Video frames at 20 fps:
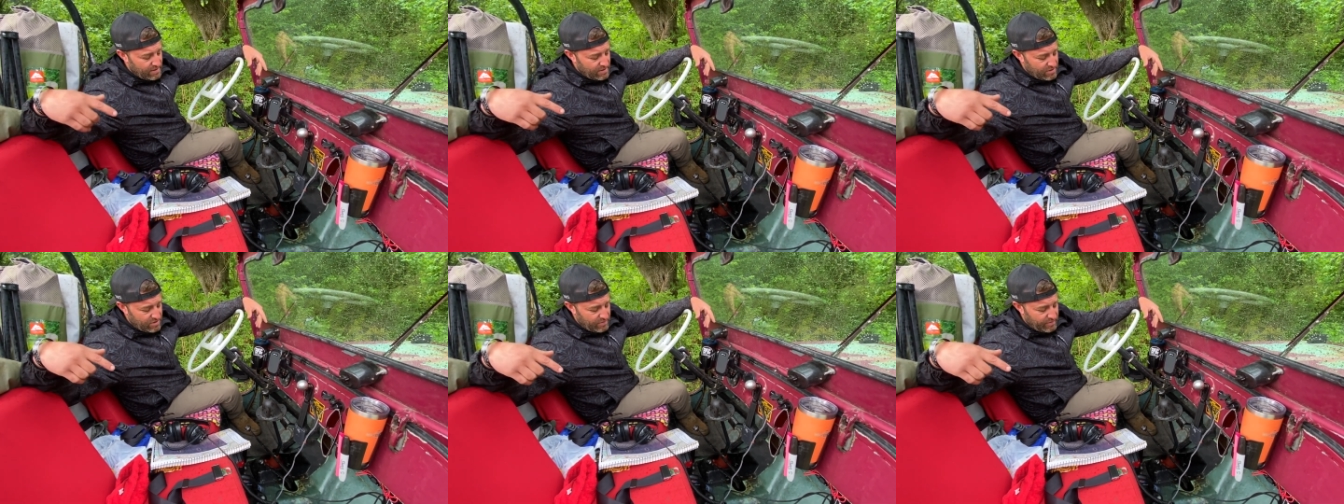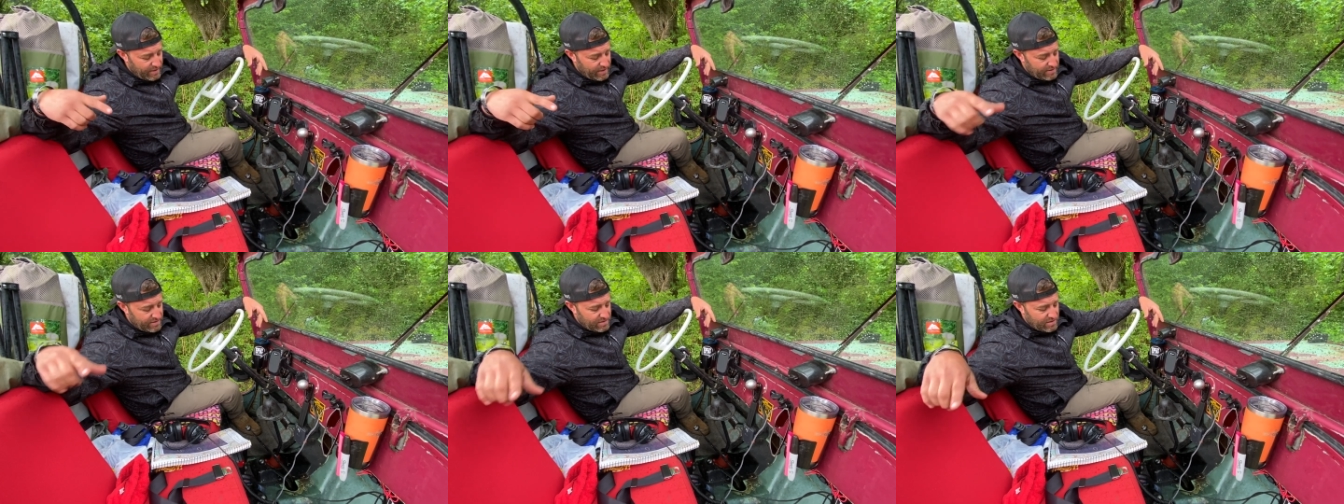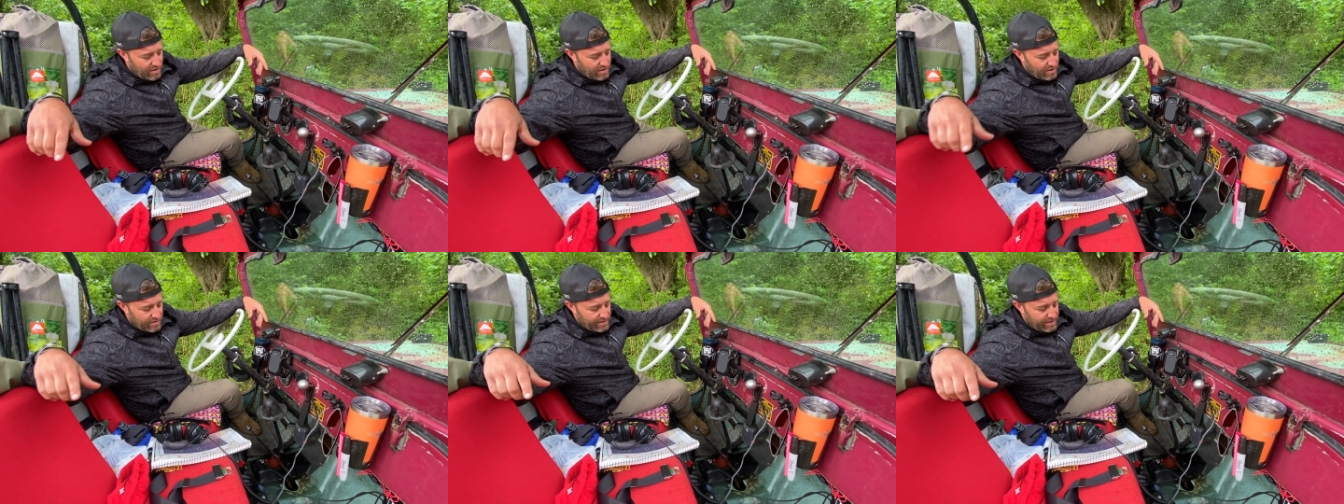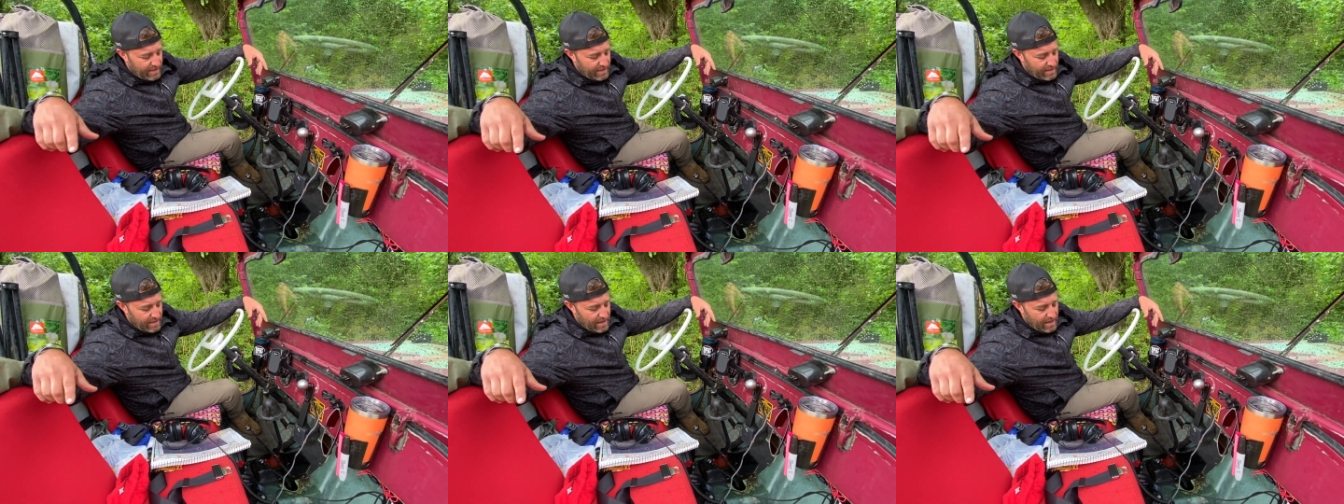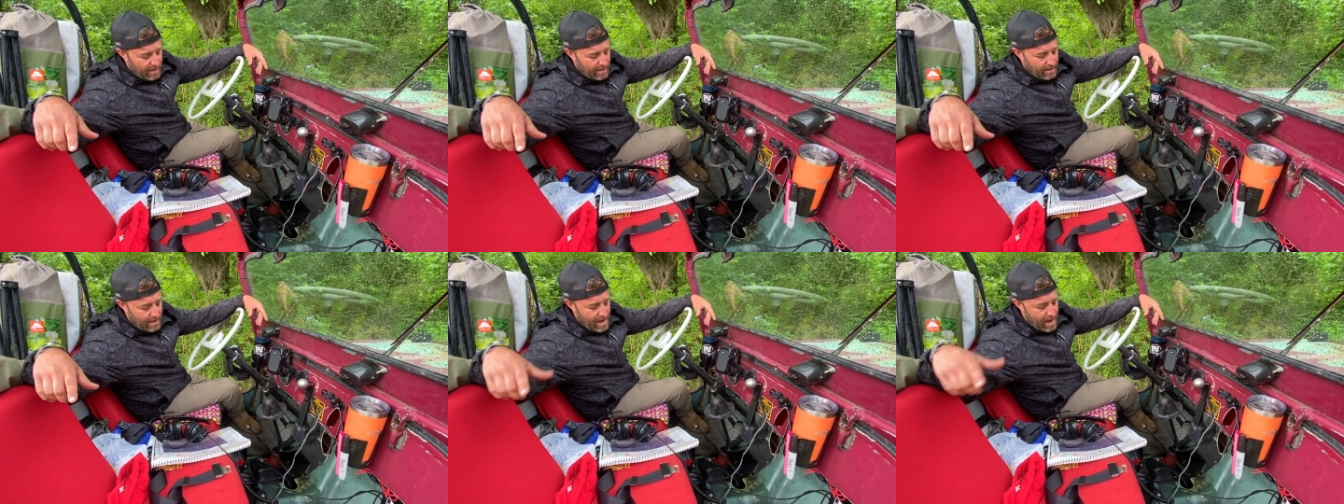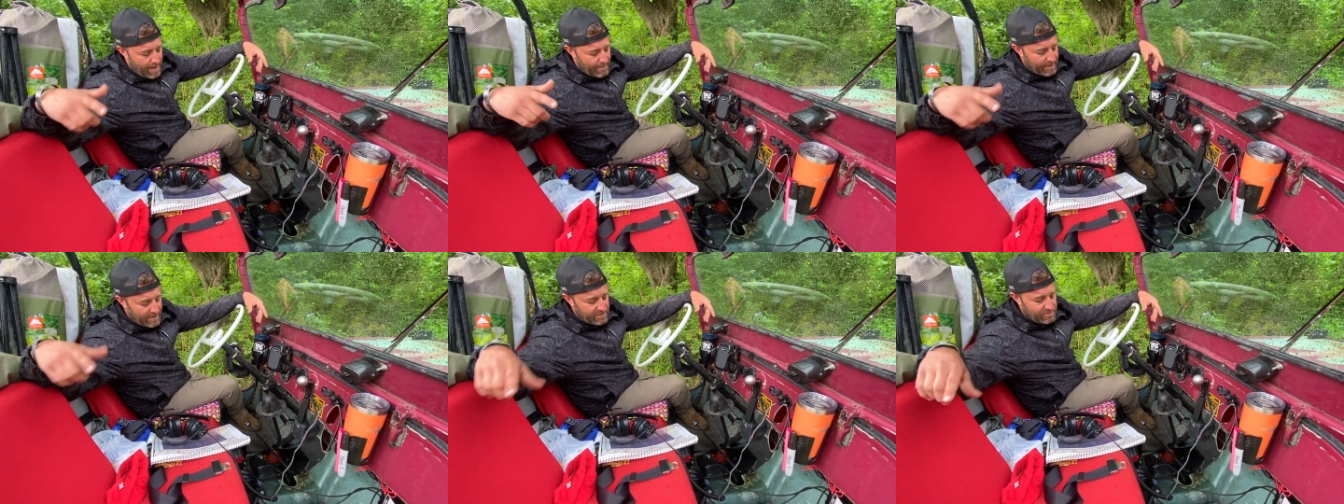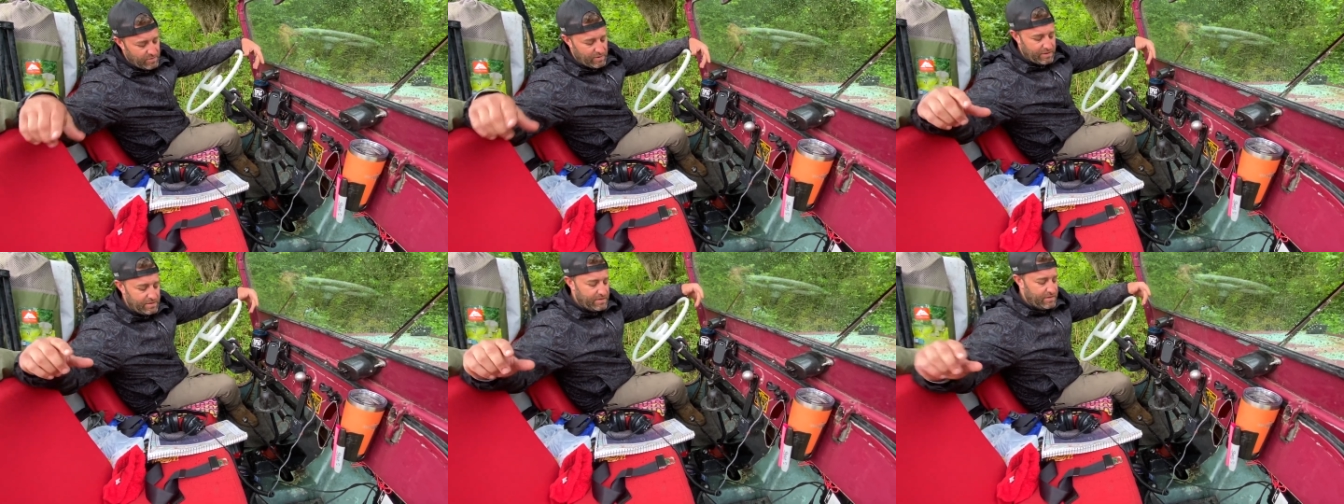So we installed the uh, Omix
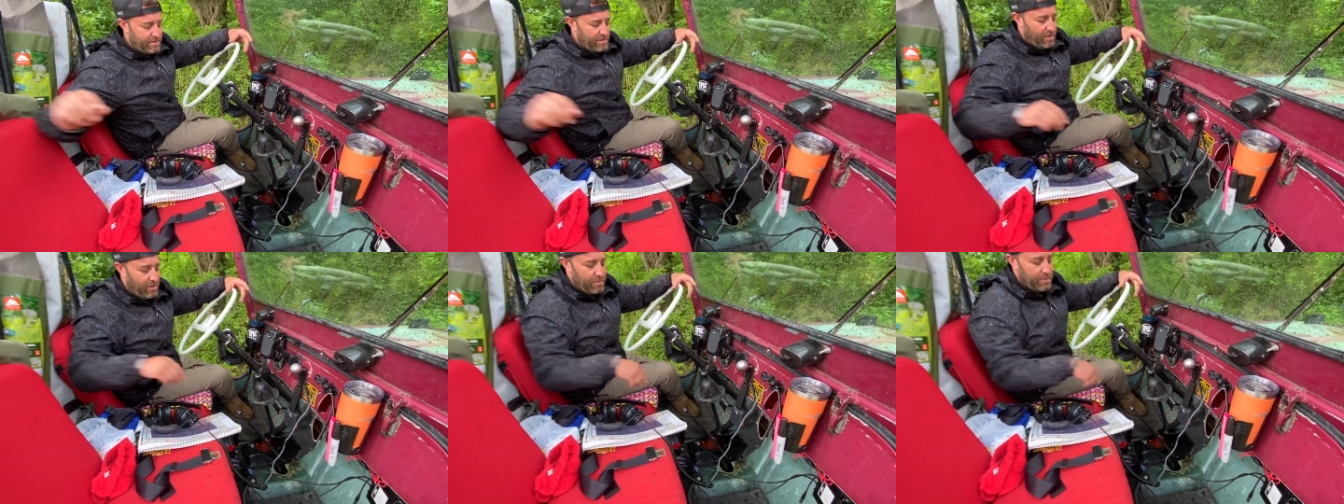one. So